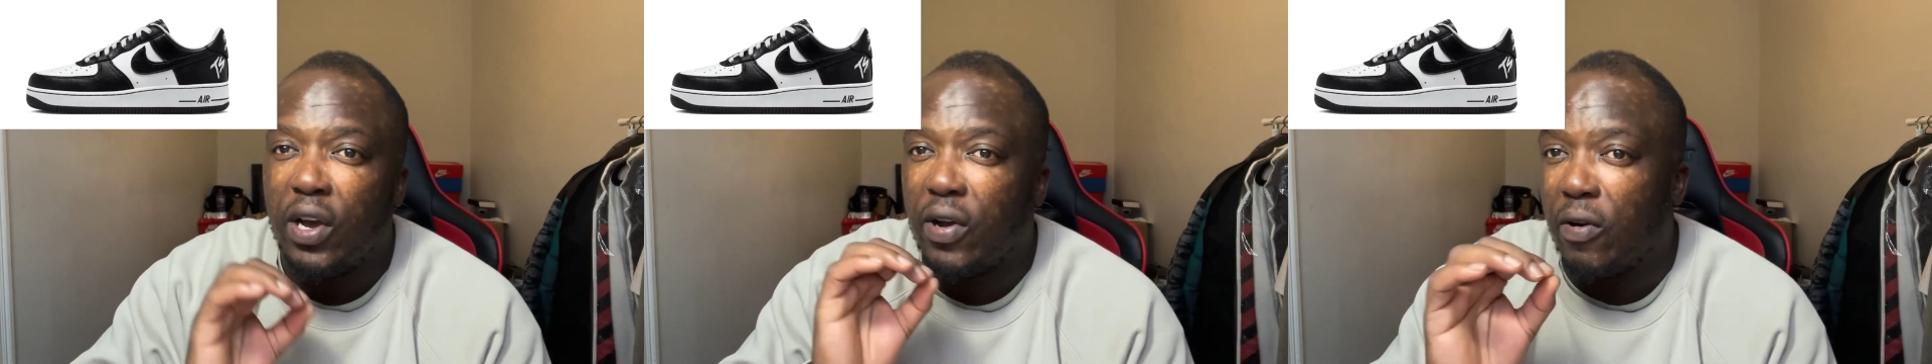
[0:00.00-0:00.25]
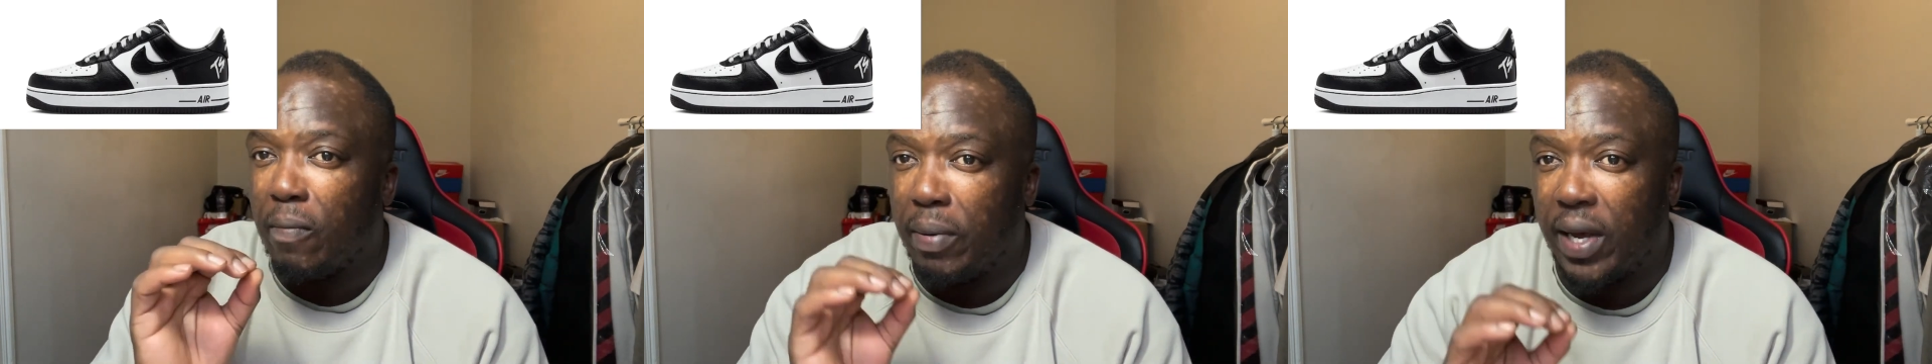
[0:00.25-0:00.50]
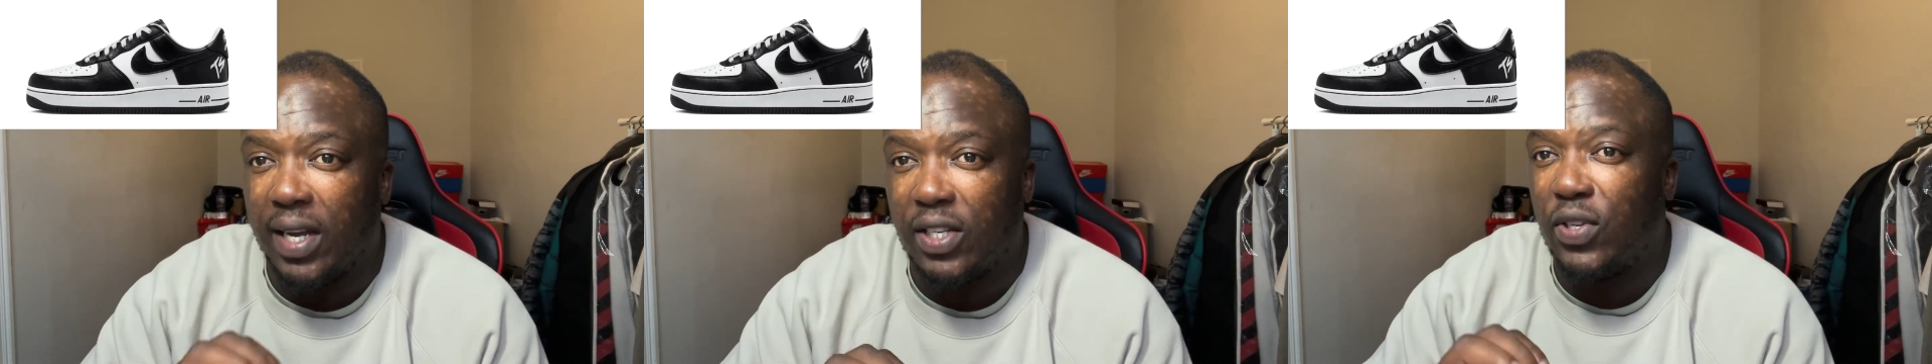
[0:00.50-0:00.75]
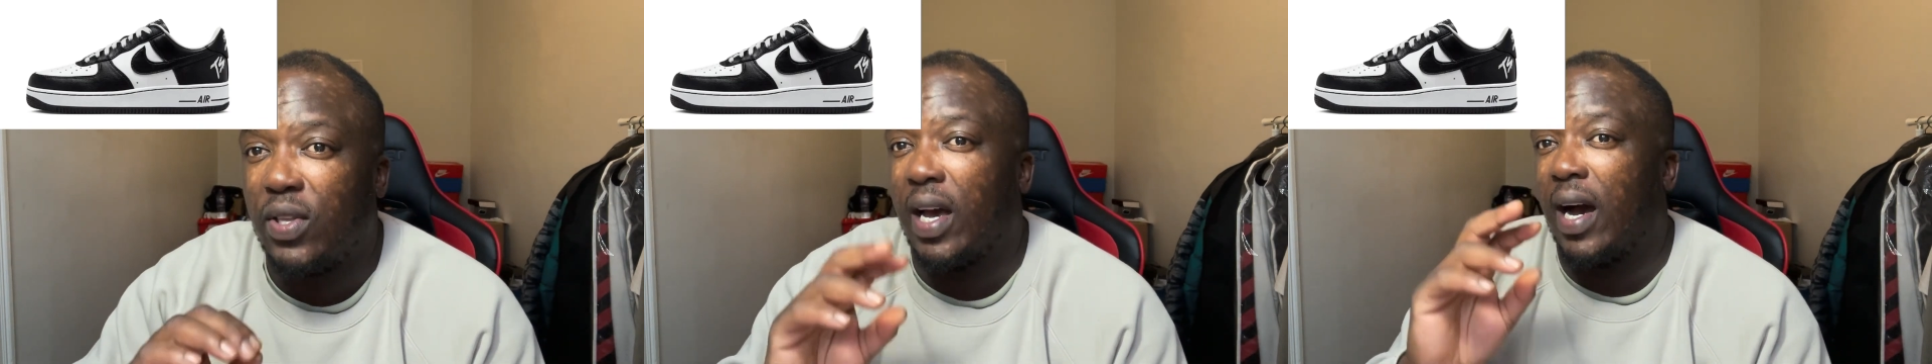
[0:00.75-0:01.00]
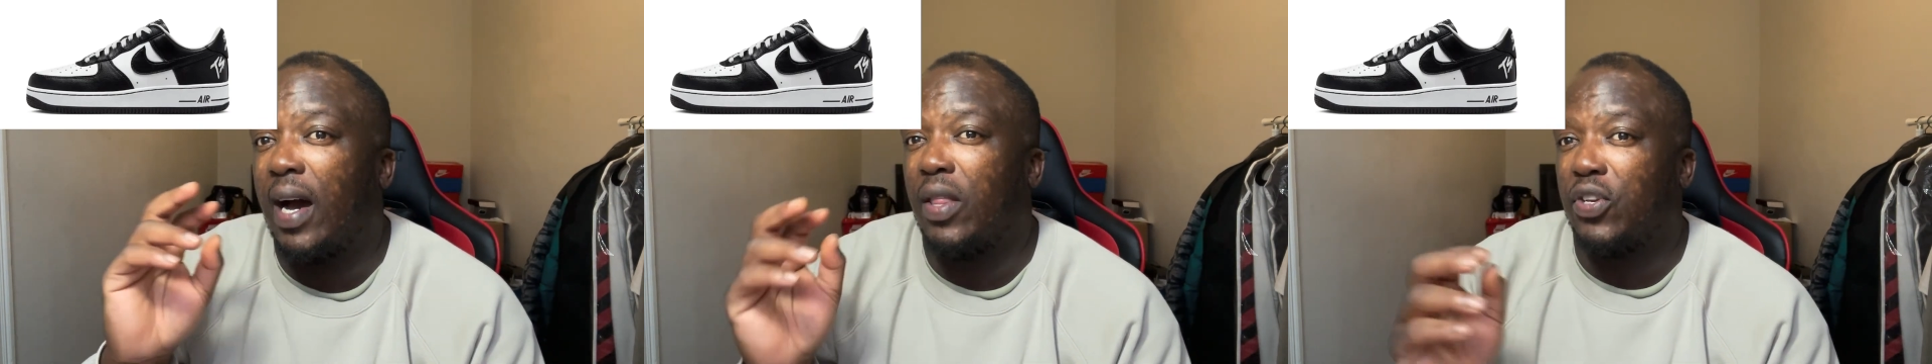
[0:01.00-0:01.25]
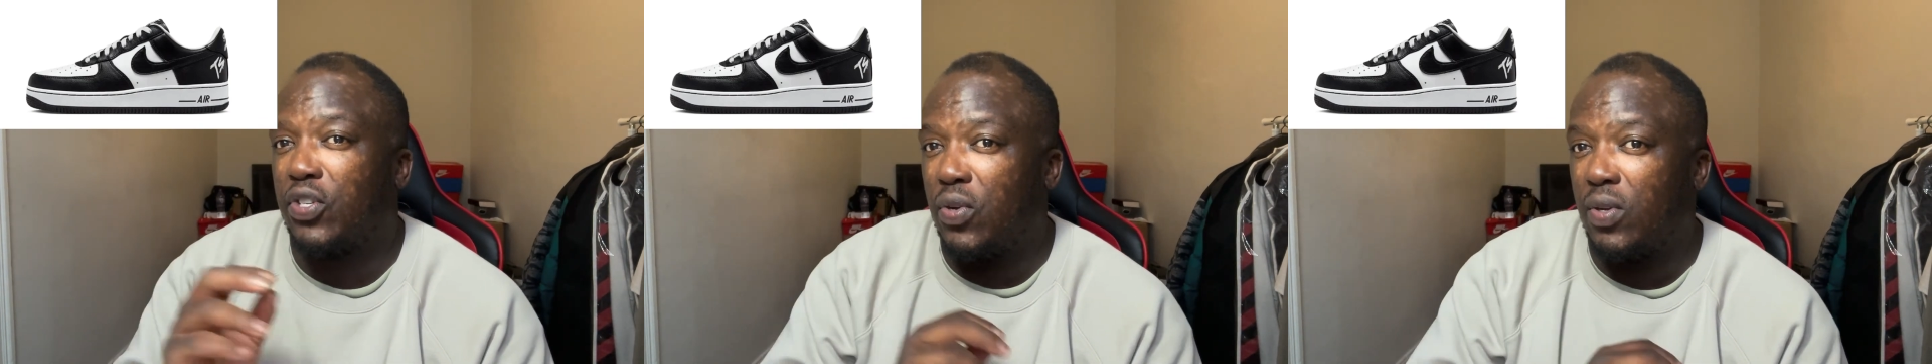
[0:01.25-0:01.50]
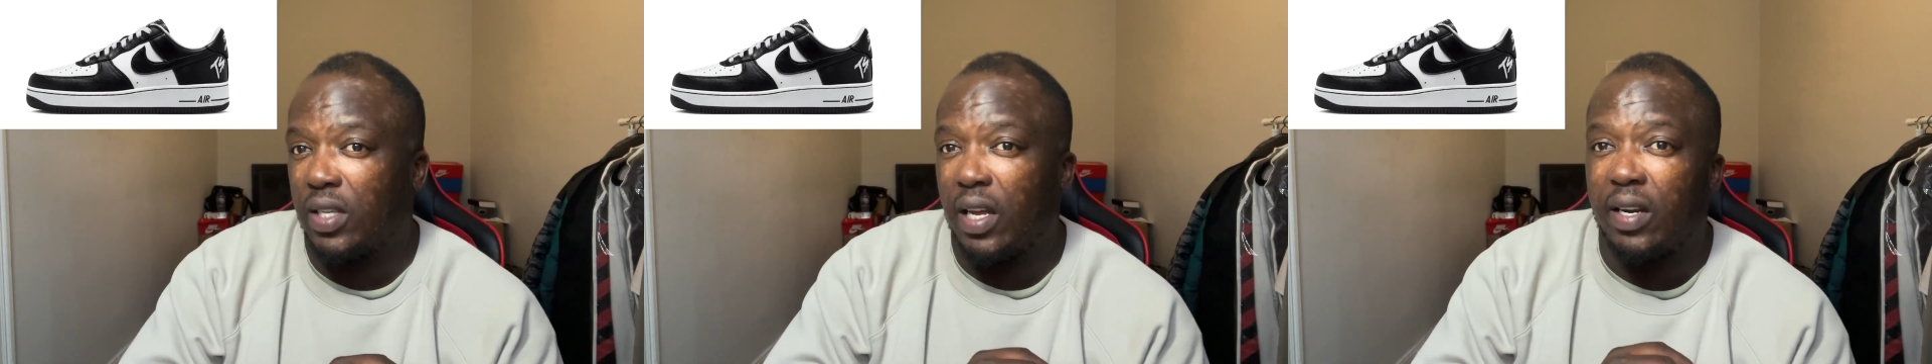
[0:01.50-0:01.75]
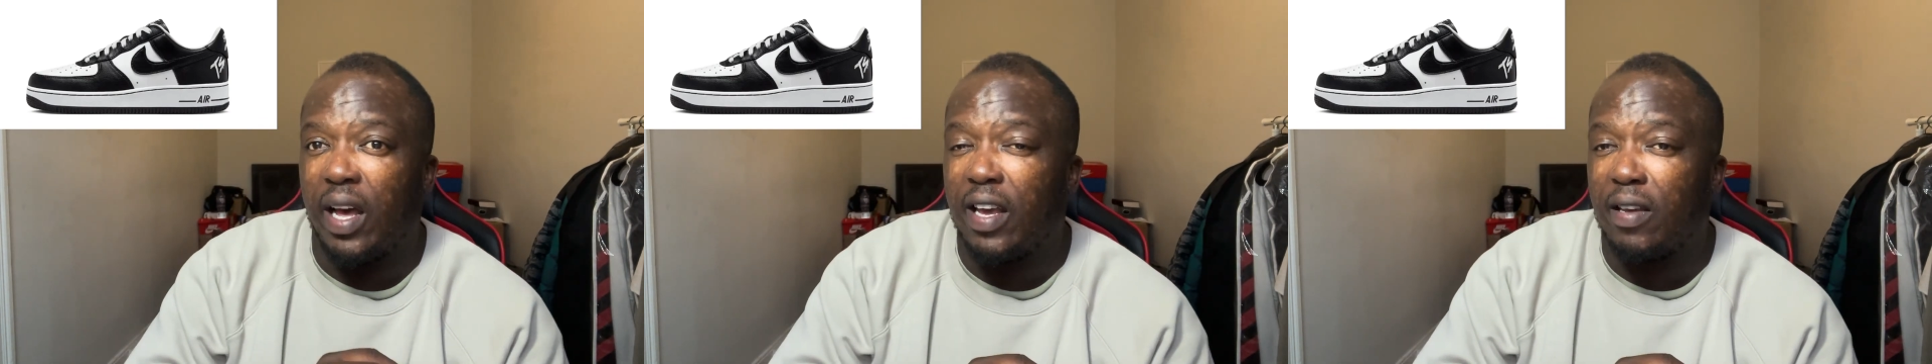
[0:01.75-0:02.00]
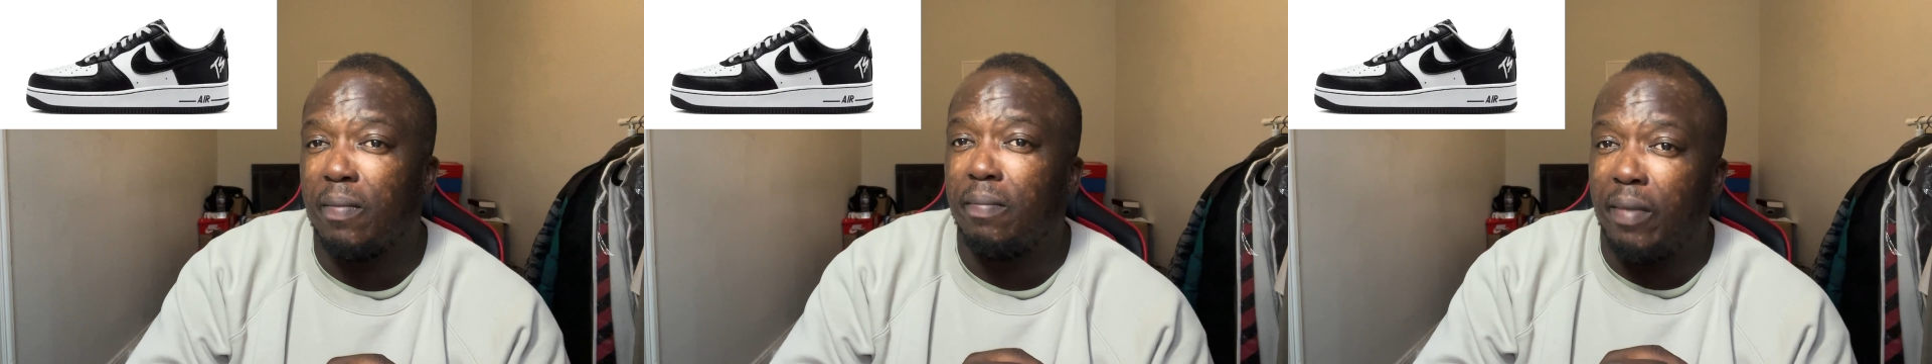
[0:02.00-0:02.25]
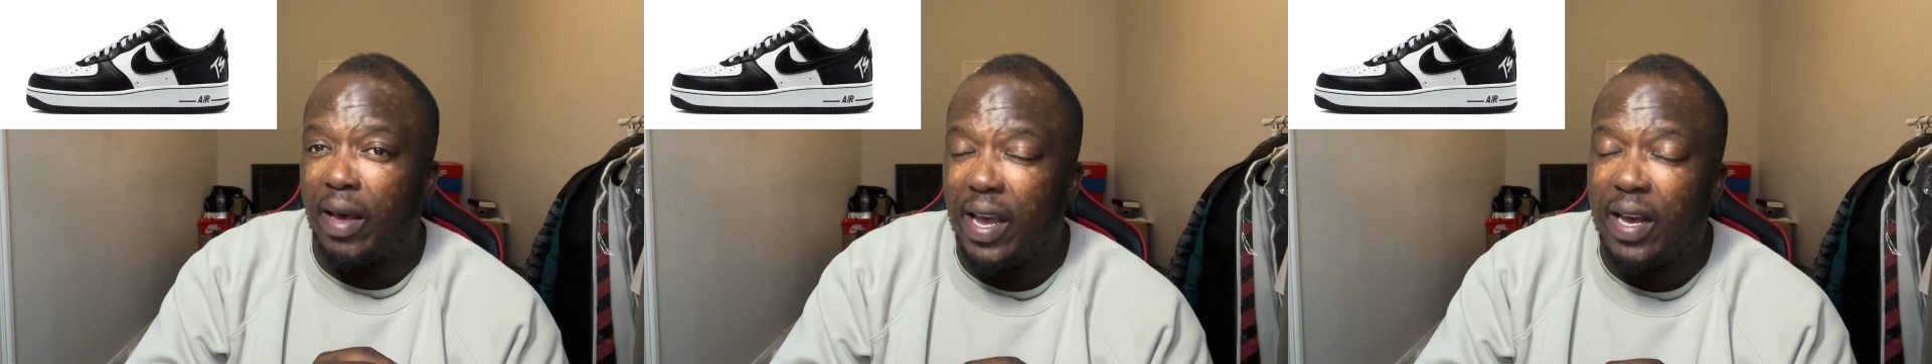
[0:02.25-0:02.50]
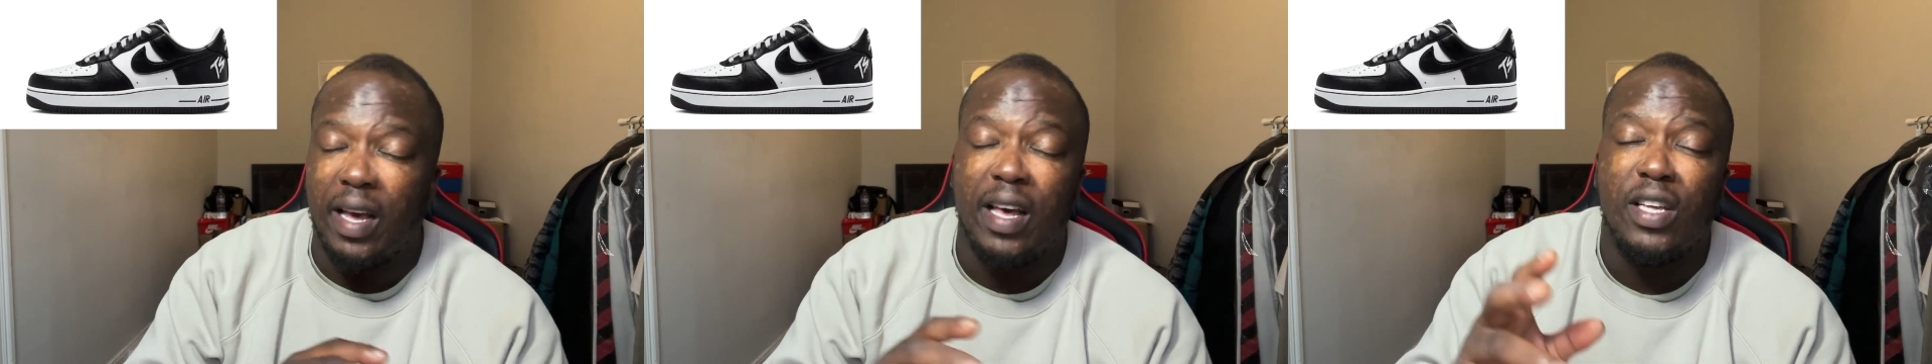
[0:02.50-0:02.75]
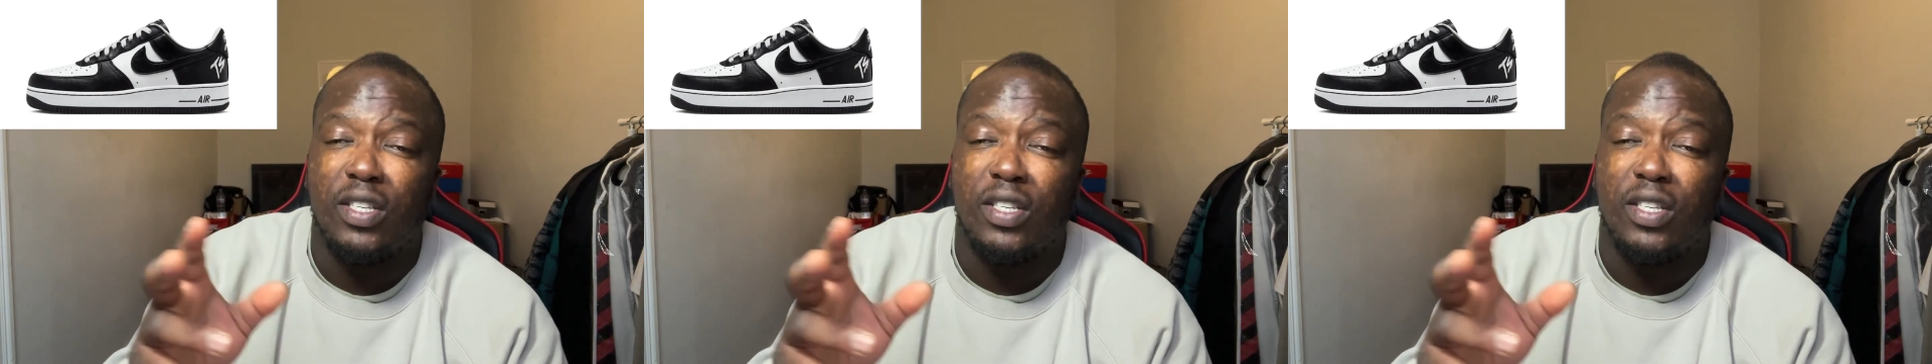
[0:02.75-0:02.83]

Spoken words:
compared to the other shoes that Nike make,